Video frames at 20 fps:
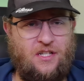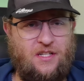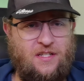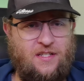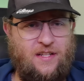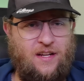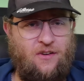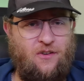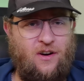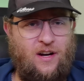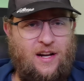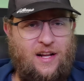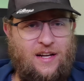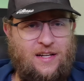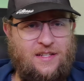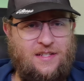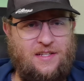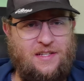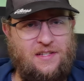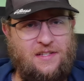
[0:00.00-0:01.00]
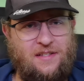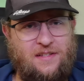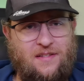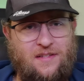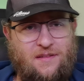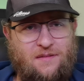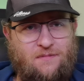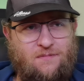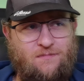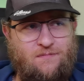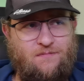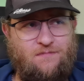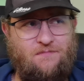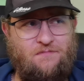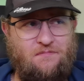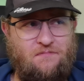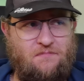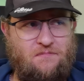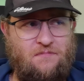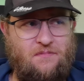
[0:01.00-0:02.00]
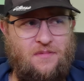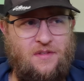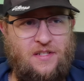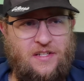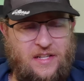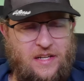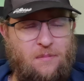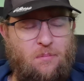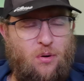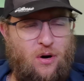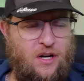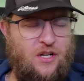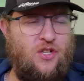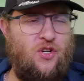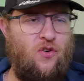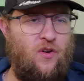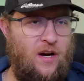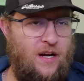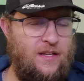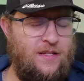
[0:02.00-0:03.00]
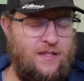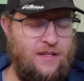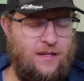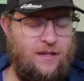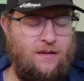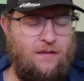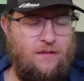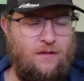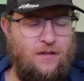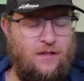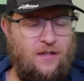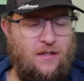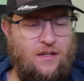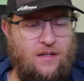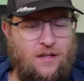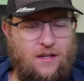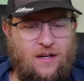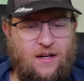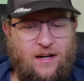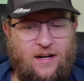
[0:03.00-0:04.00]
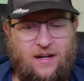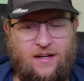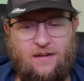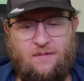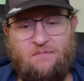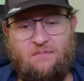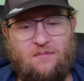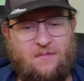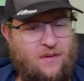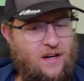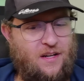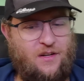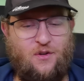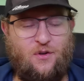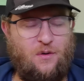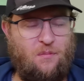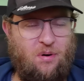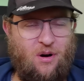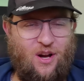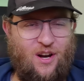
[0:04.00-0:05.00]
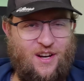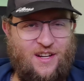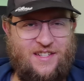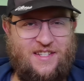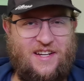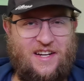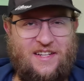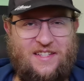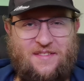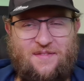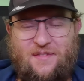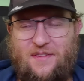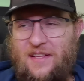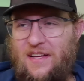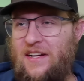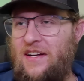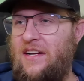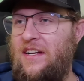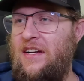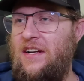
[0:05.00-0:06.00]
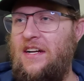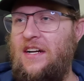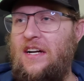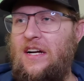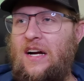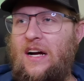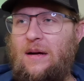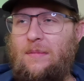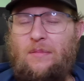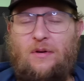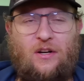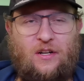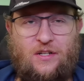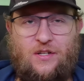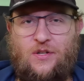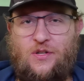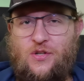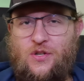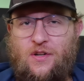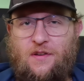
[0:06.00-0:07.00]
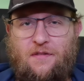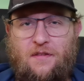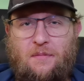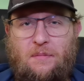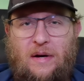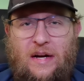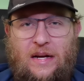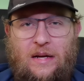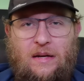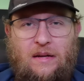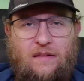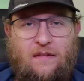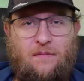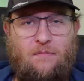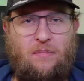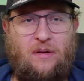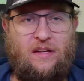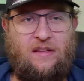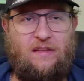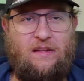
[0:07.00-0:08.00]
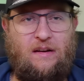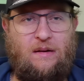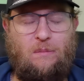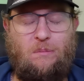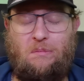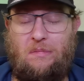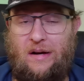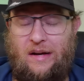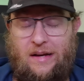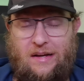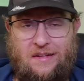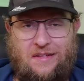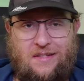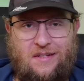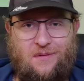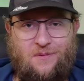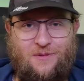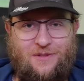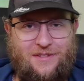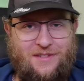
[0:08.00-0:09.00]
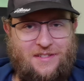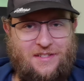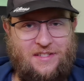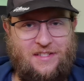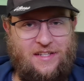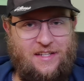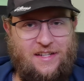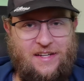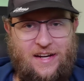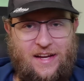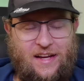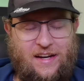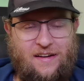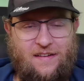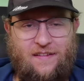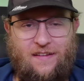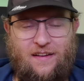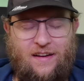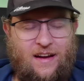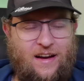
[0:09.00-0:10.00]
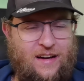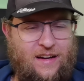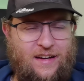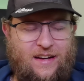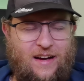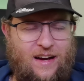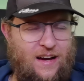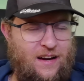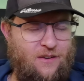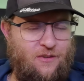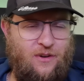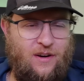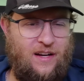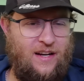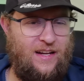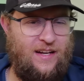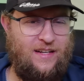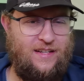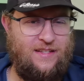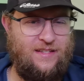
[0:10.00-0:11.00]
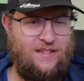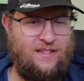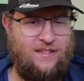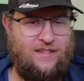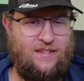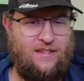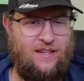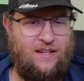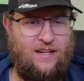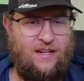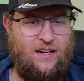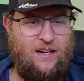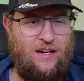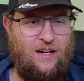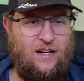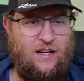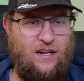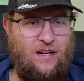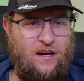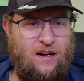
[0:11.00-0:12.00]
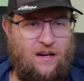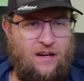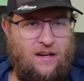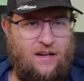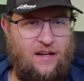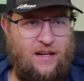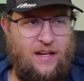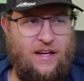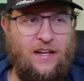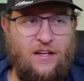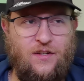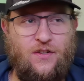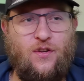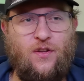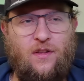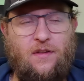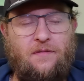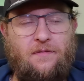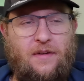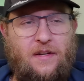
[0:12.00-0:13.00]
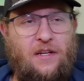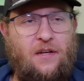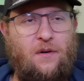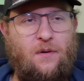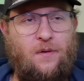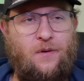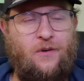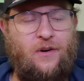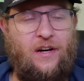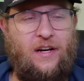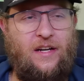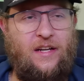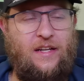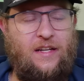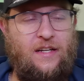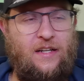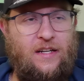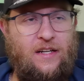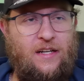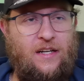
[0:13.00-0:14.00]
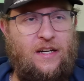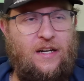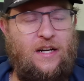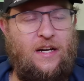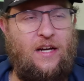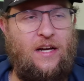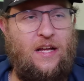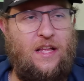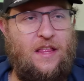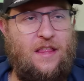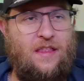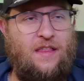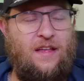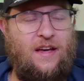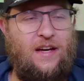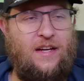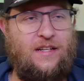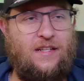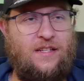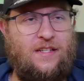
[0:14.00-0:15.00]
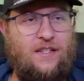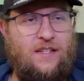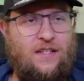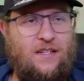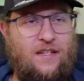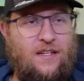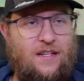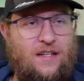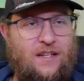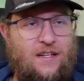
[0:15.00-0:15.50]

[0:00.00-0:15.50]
pressure sterilizers depressurizing. I do apologize for that. I'm not too sure if the mic has picked it up. I guess I will see in editing. I realized into the video already that